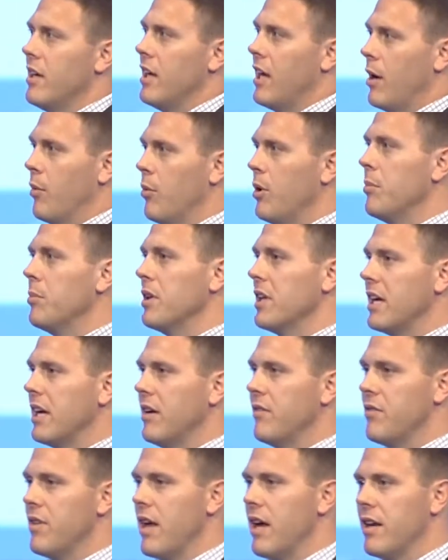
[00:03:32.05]
And we
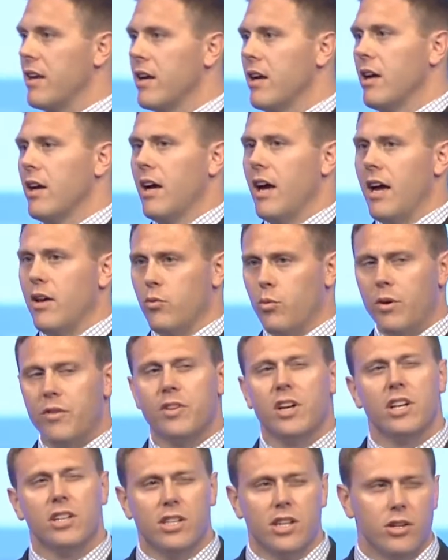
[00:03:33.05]
believe that as we've
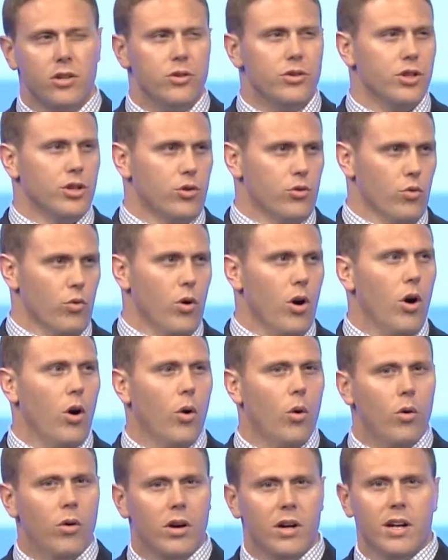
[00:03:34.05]
continued to
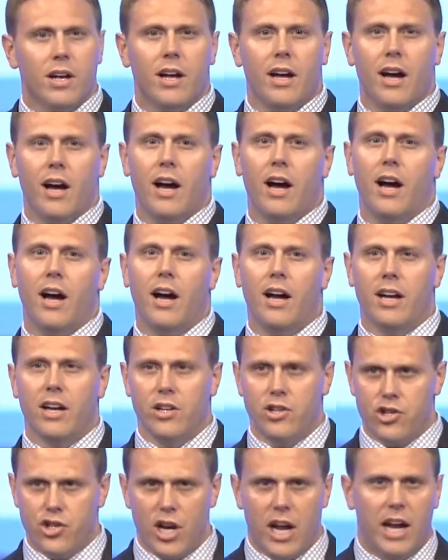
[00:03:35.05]
grow
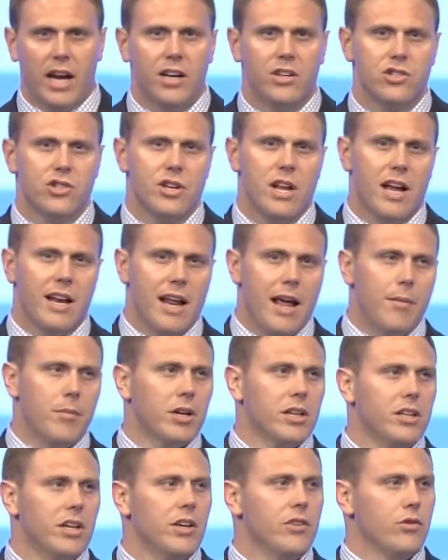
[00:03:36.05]
and change
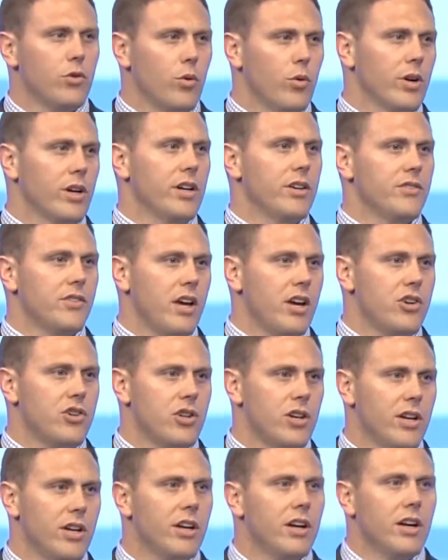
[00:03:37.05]
dynamically as an organization,